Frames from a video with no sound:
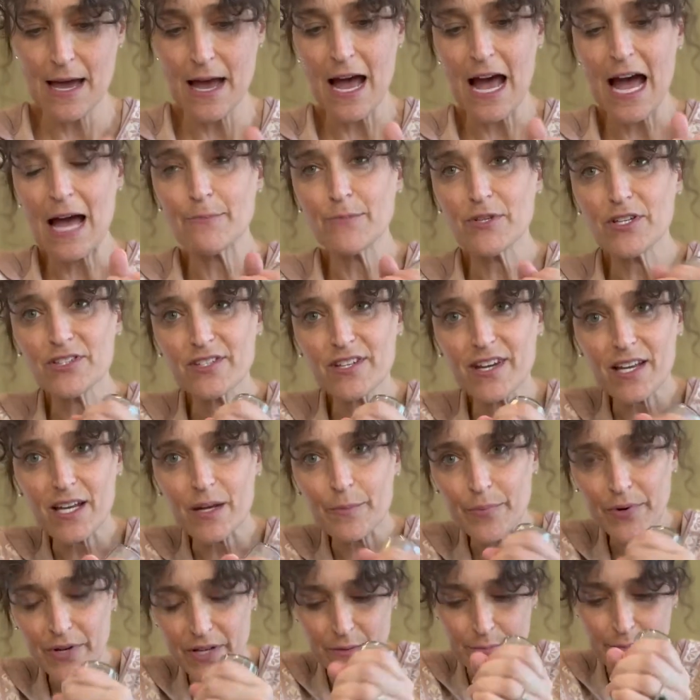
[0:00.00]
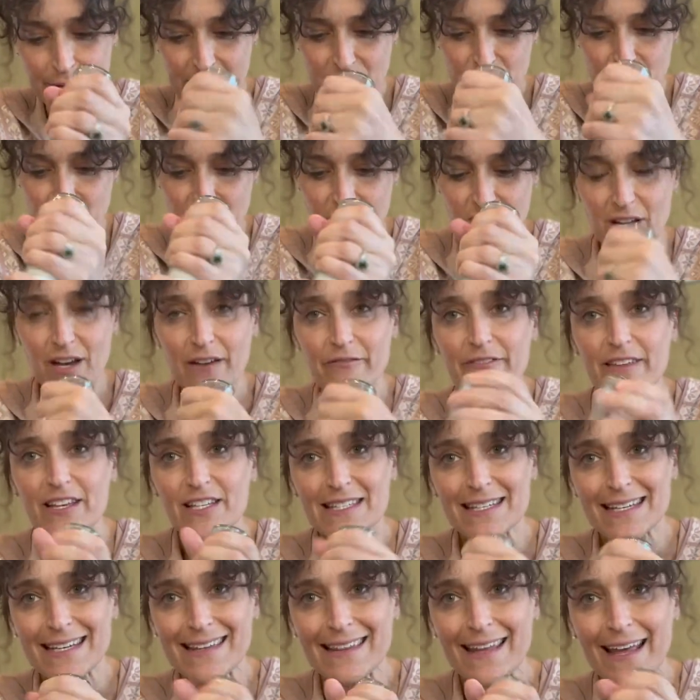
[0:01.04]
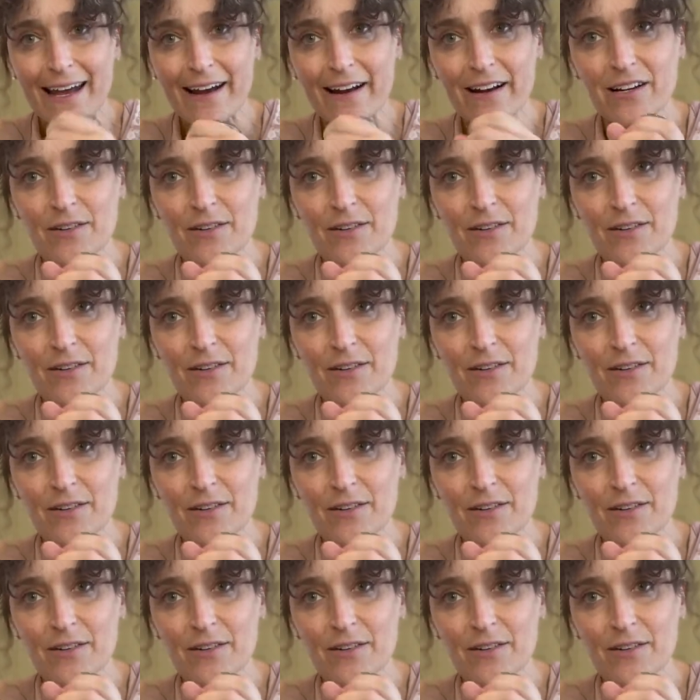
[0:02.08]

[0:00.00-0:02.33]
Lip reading: I'm just gonna put a bunch of this in there.